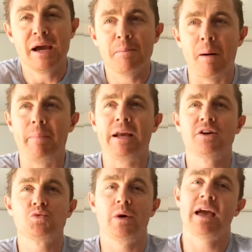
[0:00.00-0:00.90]
but
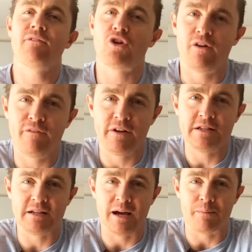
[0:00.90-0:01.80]
because we have
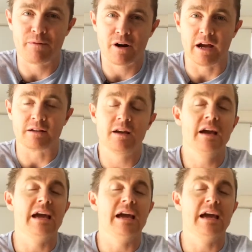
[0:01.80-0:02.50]
confidence in our product.